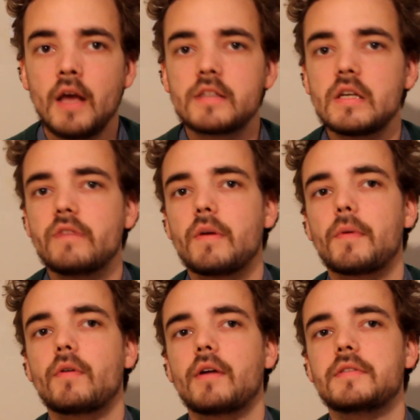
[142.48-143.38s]
Save up
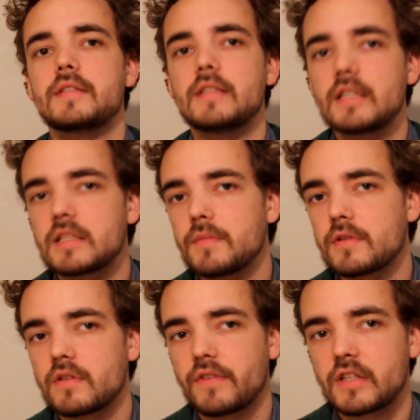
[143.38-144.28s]
around 6
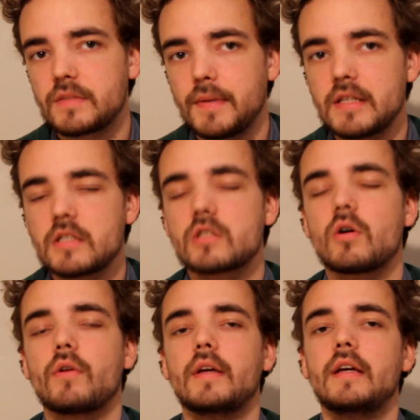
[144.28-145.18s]
months of expenses
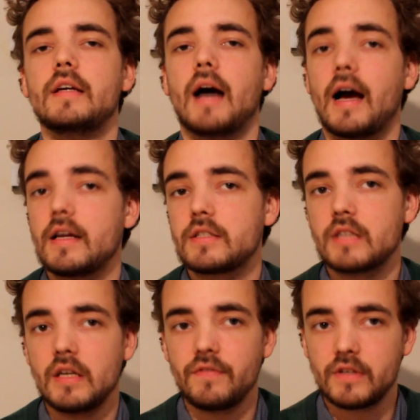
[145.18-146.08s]
on a high
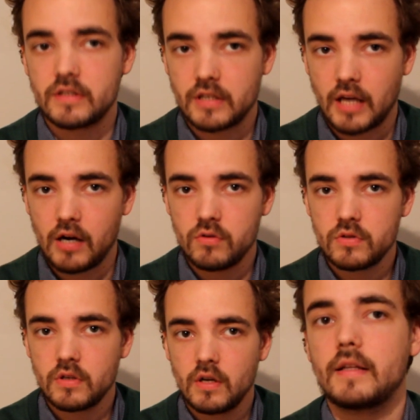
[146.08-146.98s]
savings account.
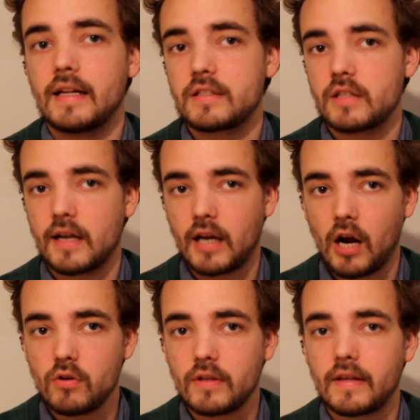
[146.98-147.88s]
That's an
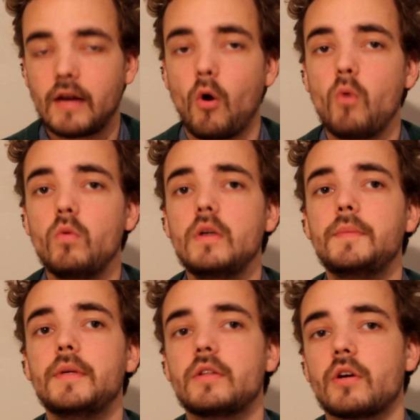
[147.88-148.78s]
account that can only
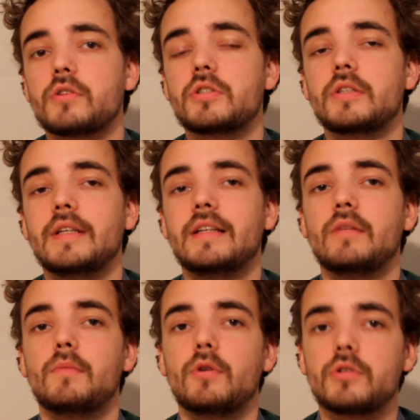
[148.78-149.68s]
be touched in an
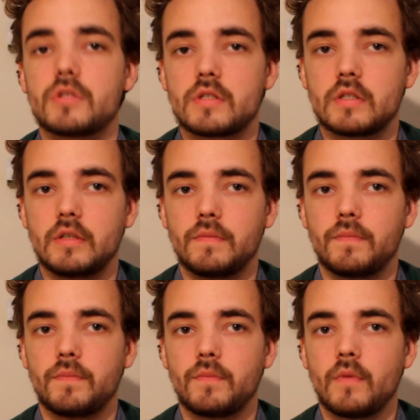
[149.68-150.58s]
emergency.
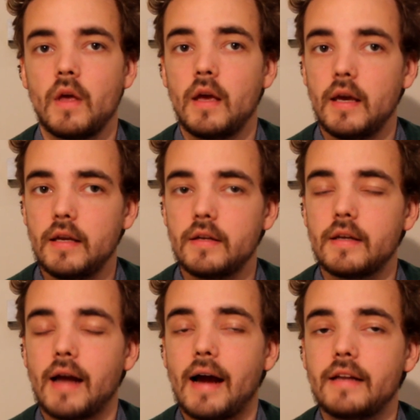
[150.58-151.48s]
In
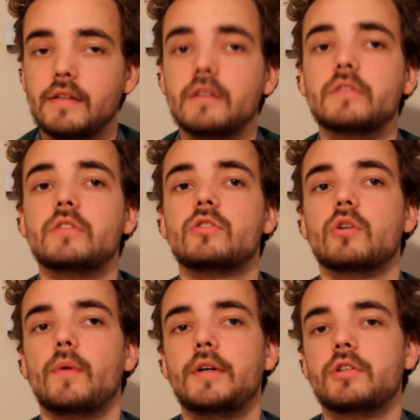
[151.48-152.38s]
an ideal
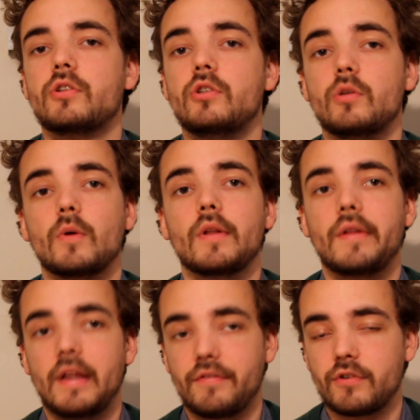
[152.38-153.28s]
situation, you will
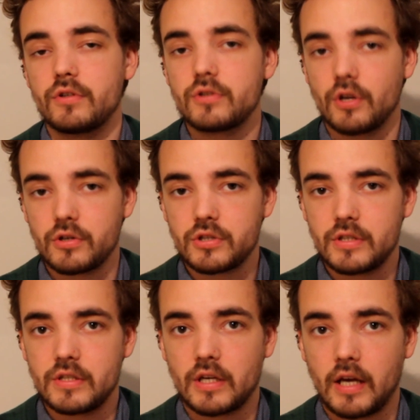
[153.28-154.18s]
never touch
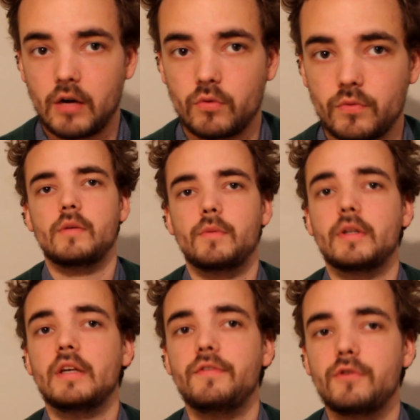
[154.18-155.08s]
this account.
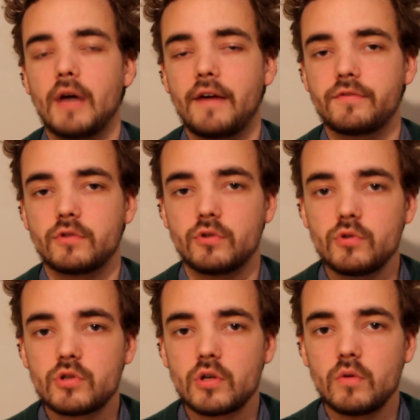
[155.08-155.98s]
But if you have to do
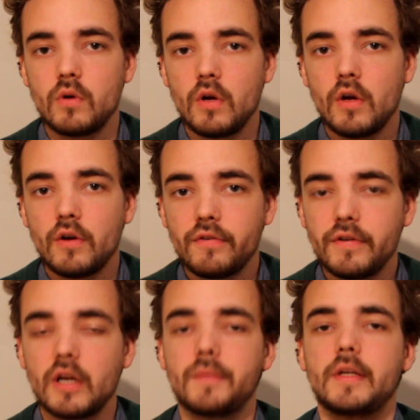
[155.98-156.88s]
so,
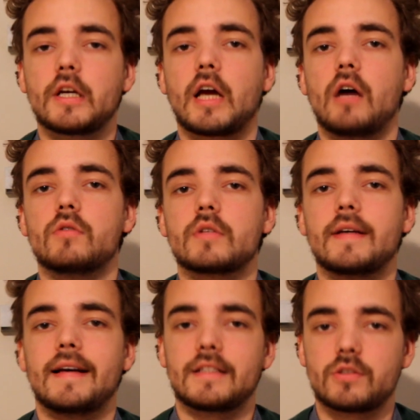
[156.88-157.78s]
fill up the account
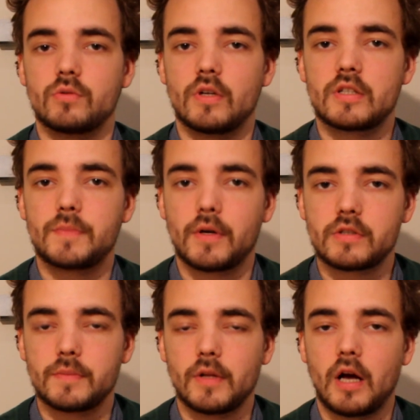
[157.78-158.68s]
as soon as
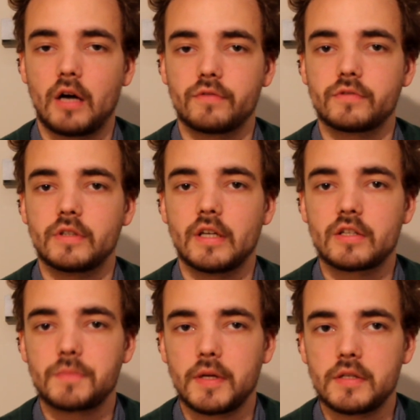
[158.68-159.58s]
possible after the
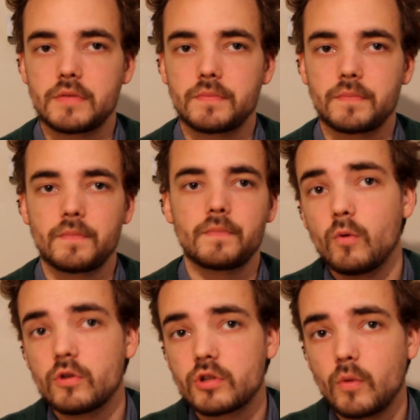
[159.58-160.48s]
expense.
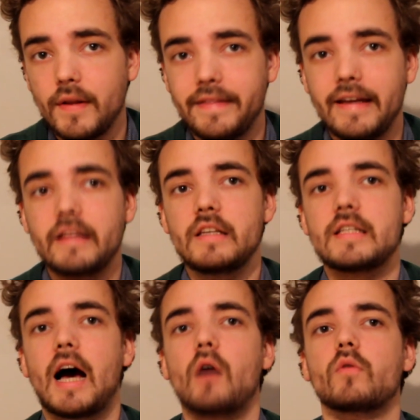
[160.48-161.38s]
So when debt
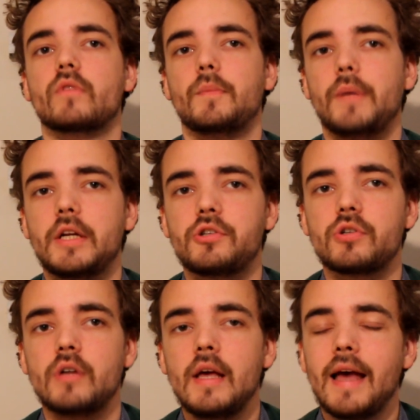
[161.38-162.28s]
is out of the
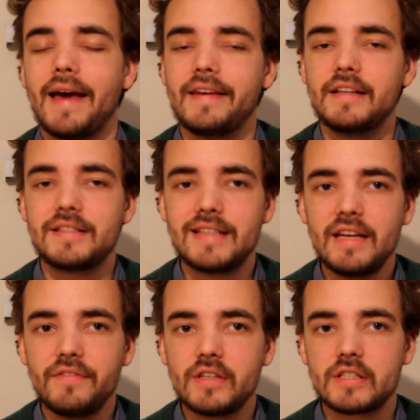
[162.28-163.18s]
picture and a
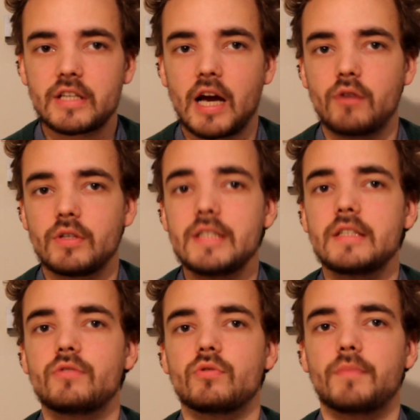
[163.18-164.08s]
savings account is
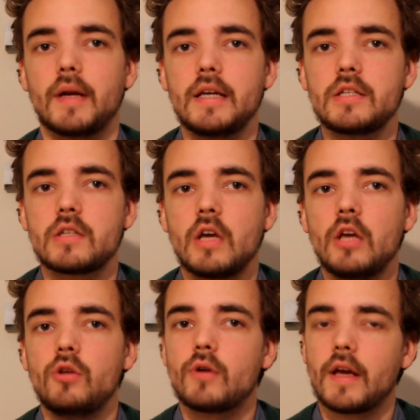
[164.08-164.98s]
into place,
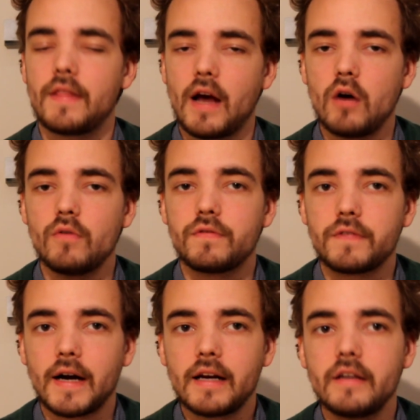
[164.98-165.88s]
you can now
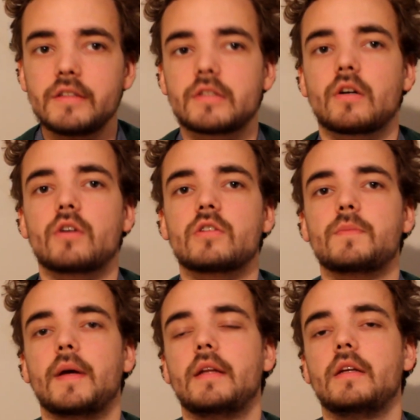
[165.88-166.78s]
finally start
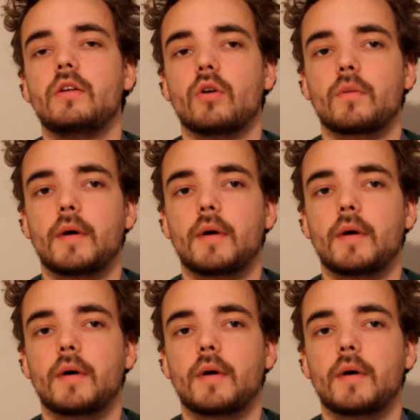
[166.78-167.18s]
spending your